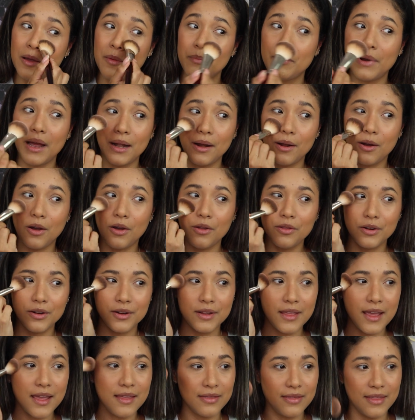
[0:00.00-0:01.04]
But other
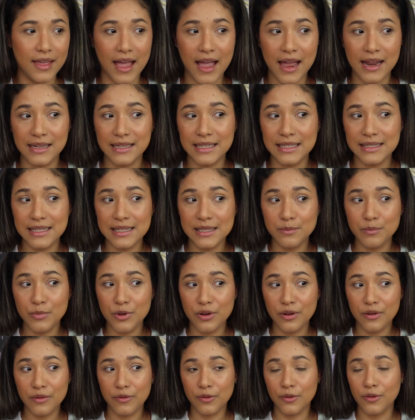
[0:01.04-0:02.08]
than that, this is
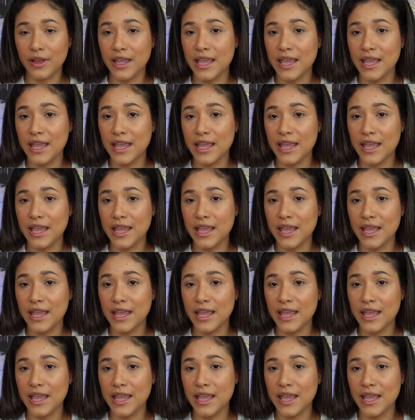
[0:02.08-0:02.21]
beautiful.